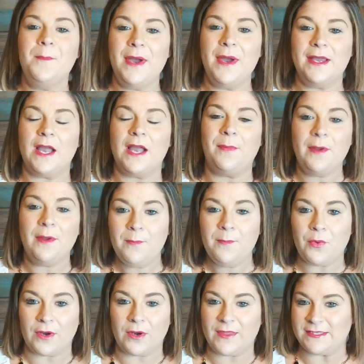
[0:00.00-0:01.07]
But a couple of
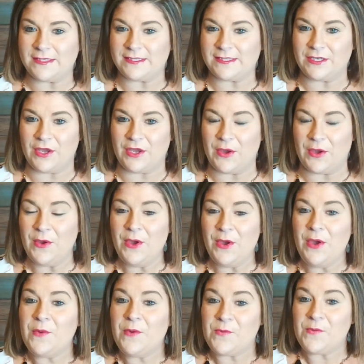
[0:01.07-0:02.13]
important things to know
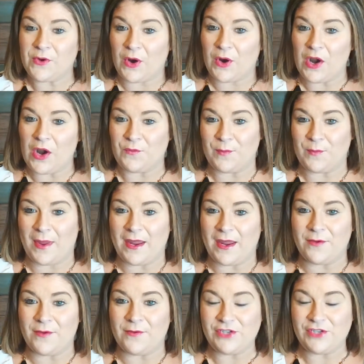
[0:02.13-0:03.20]
regarding
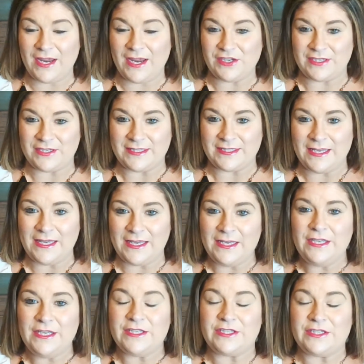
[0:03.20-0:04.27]
roommate changes.
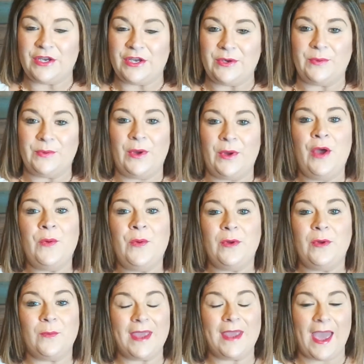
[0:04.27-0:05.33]
So
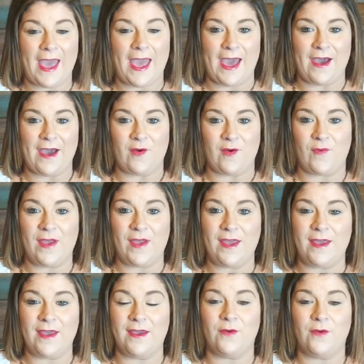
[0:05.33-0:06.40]
when we have
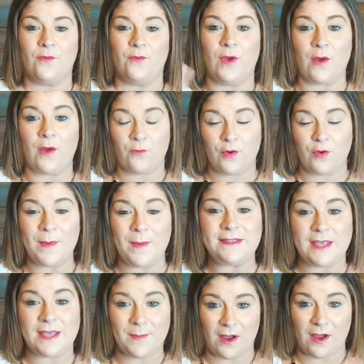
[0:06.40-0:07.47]

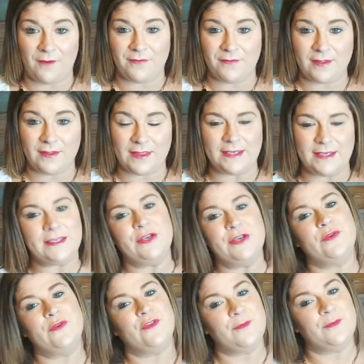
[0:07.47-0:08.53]
roommates coming off of the lease and
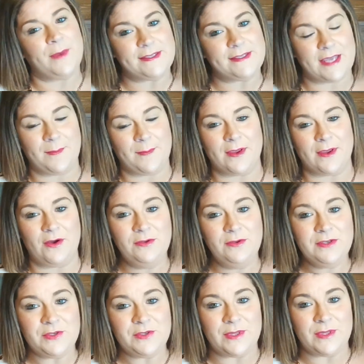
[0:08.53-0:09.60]
new roommates coming
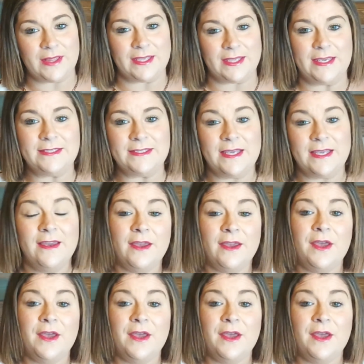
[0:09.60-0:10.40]
onto the lease,